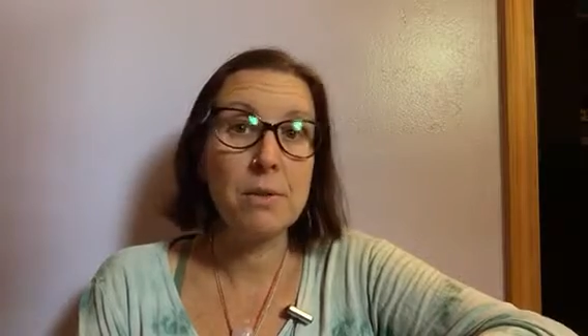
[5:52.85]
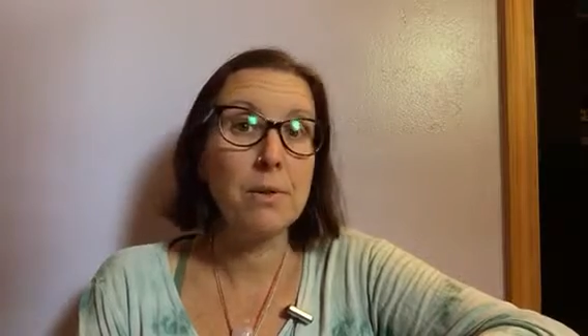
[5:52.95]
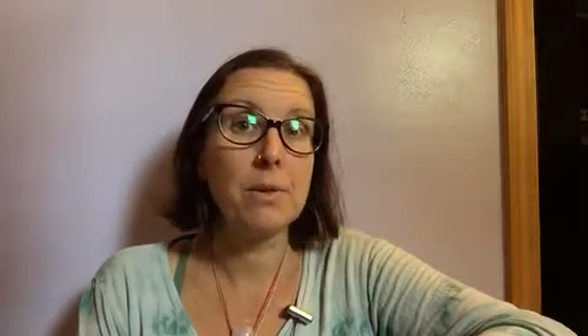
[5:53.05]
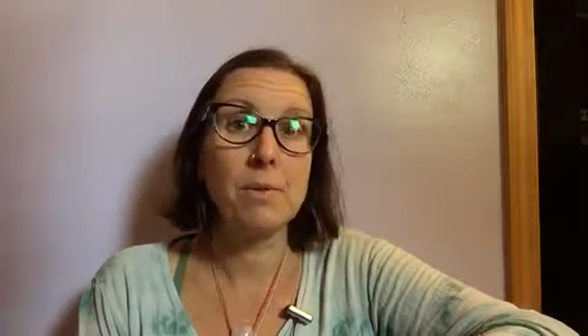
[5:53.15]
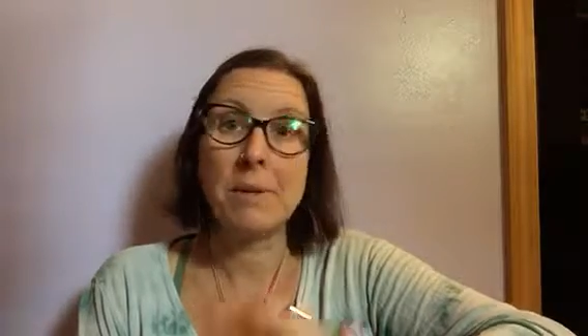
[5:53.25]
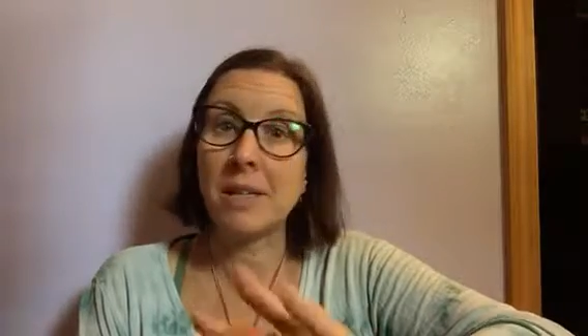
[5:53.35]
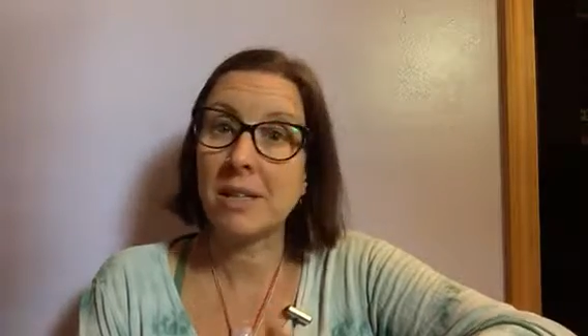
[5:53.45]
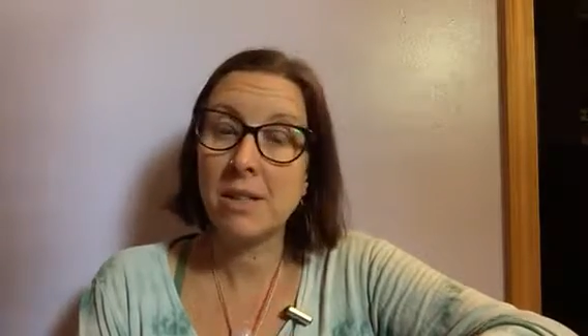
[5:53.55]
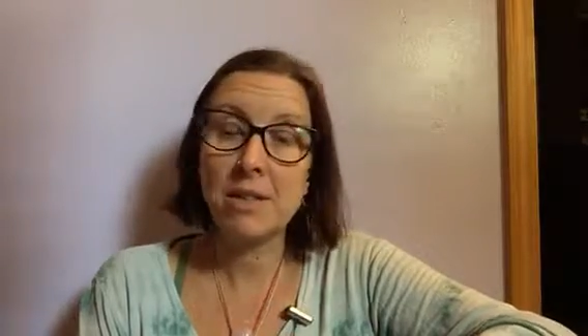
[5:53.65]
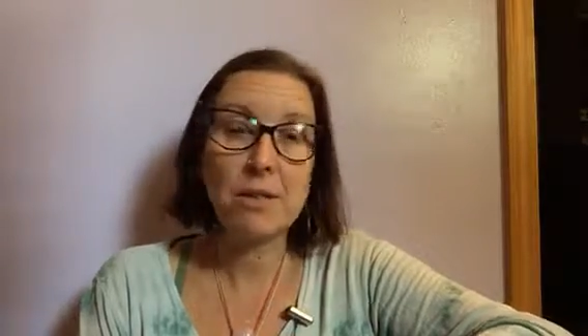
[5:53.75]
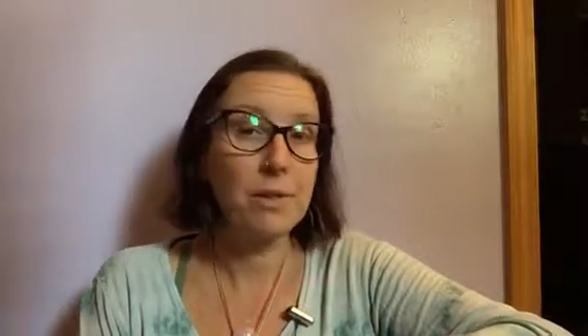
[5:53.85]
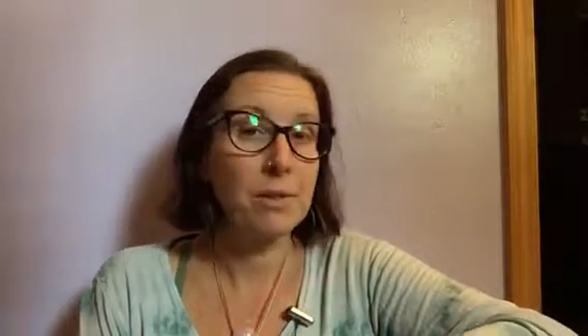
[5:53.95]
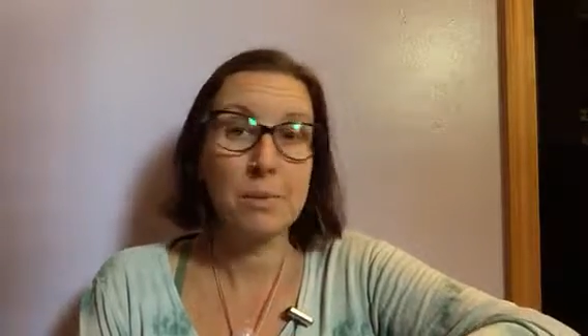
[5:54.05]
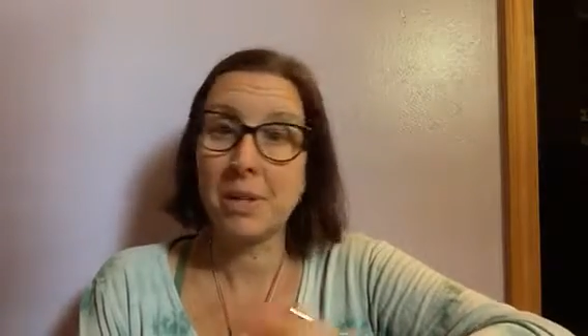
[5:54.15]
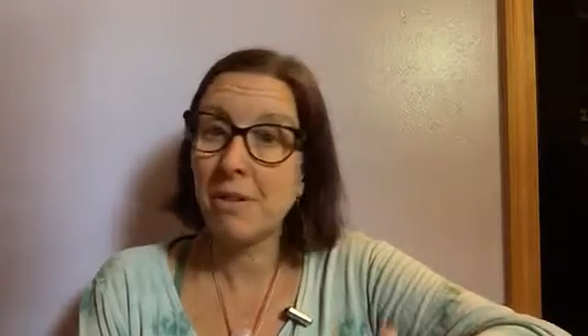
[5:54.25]
or make dinner
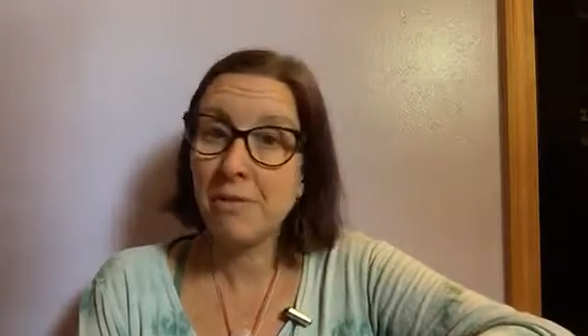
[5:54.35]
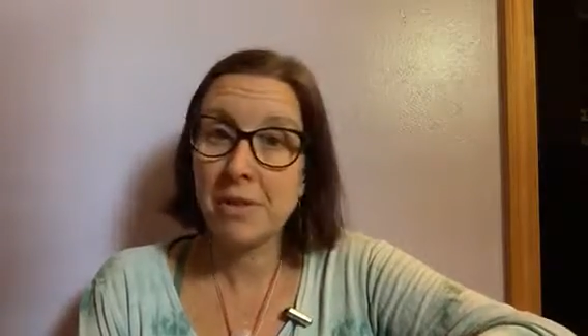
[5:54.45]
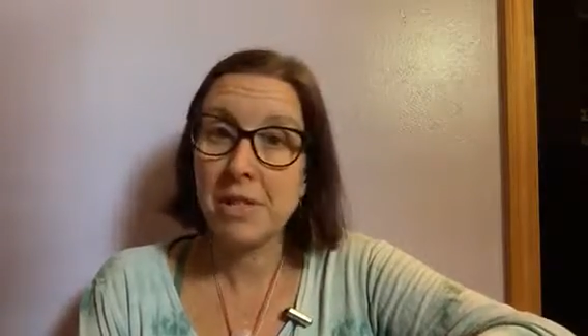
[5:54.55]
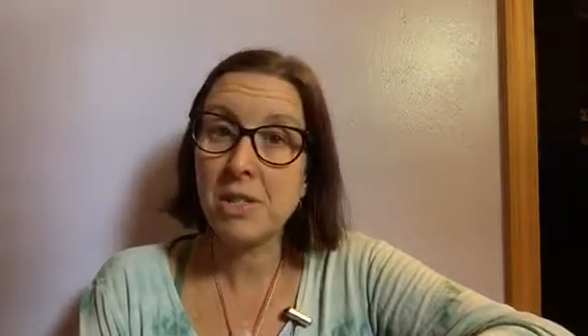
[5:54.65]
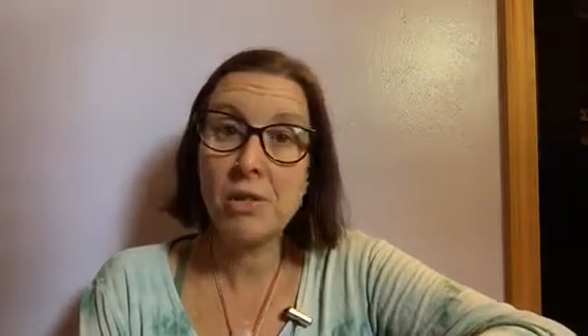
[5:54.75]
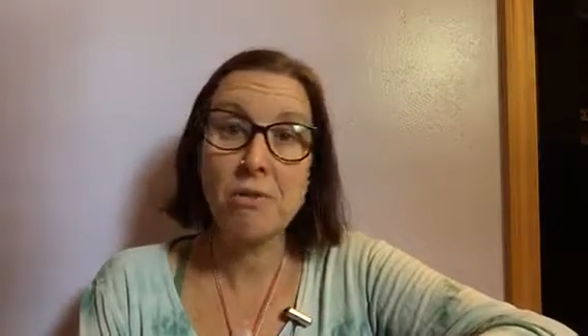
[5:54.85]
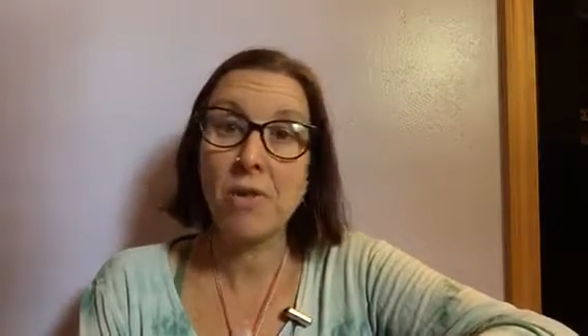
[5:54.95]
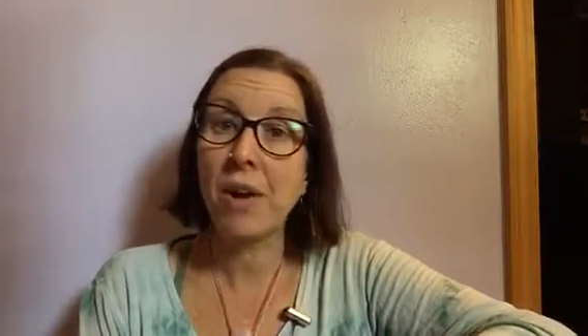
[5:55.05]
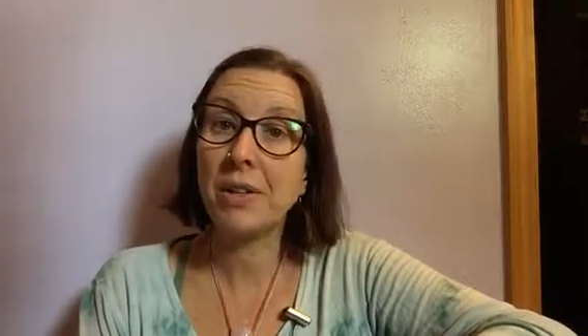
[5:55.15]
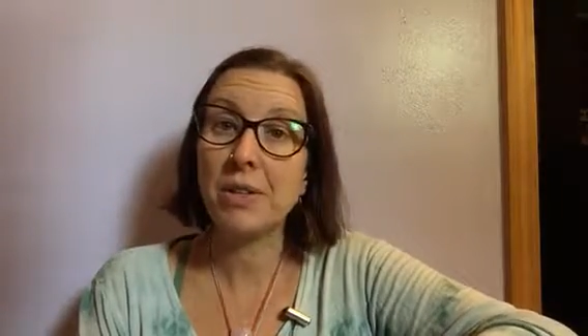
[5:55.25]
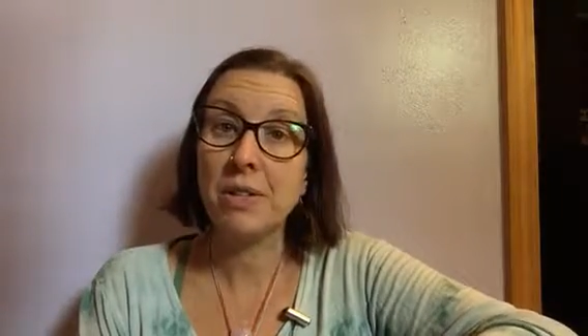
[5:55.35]
or whatever it is you've got